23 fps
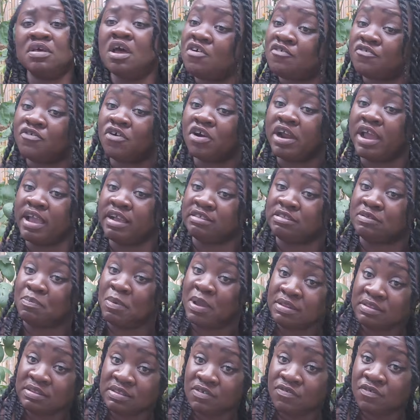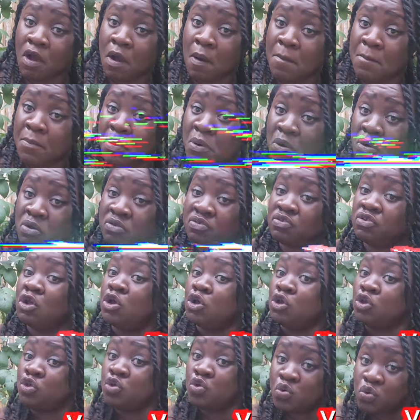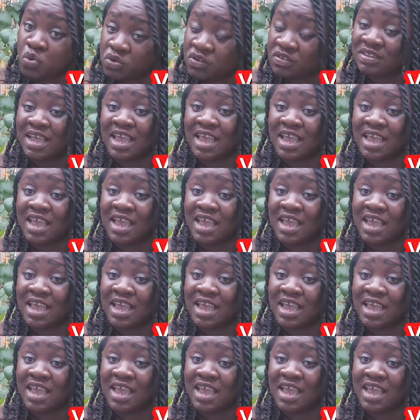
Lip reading: For expensive compost, use